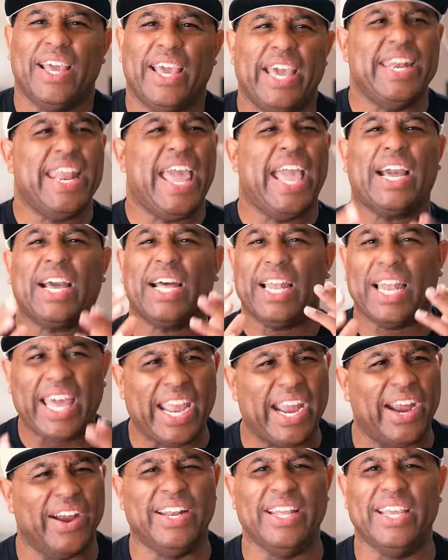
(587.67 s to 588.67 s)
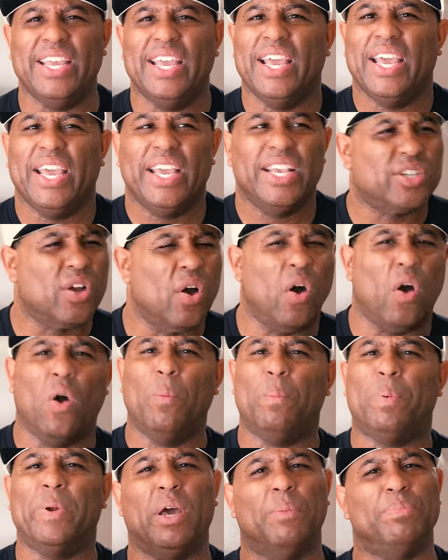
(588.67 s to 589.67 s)
And that clarity is gonna
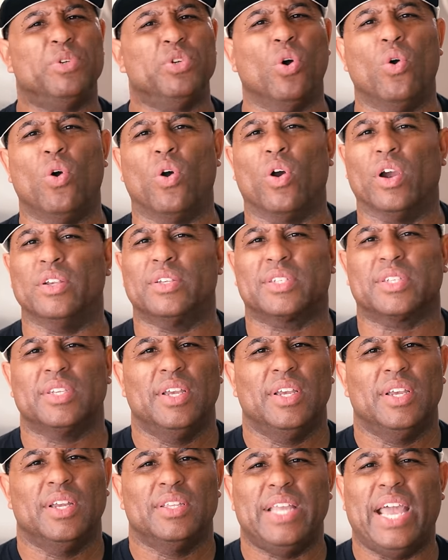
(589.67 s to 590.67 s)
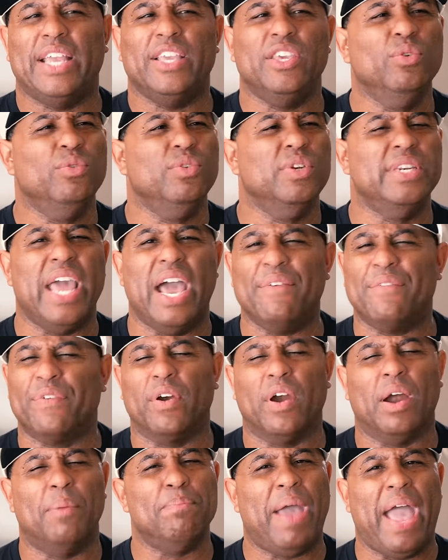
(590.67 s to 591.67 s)
open up doors that you
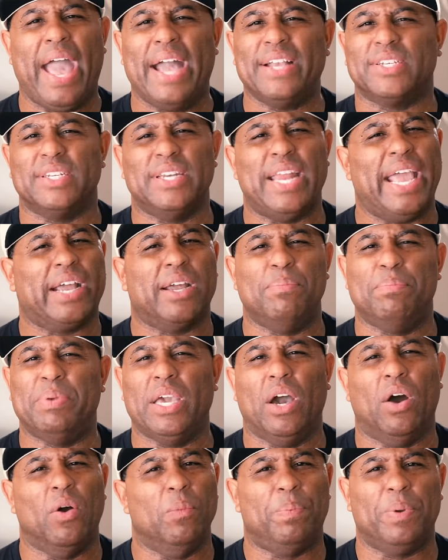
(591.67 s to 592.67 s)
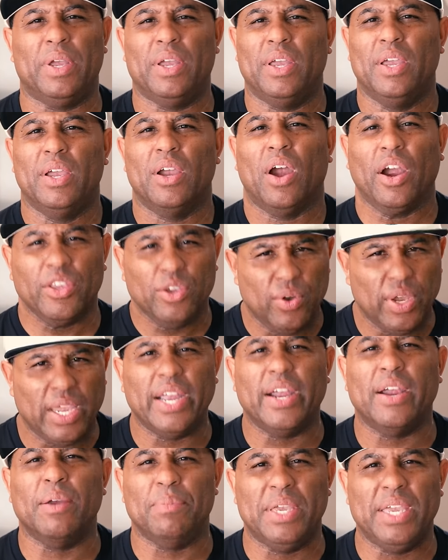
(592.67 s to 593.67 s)
never imagined that could be open. Are you
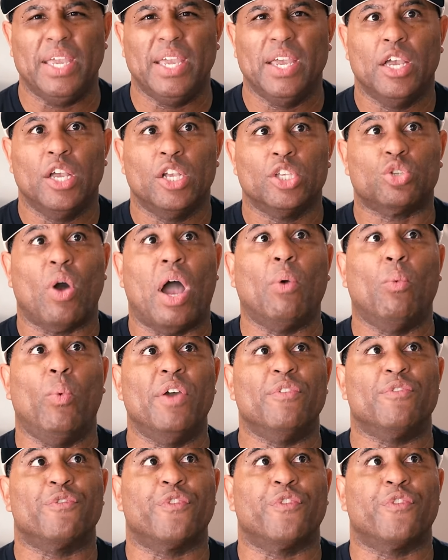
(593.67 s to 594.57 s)
hearing me? So I went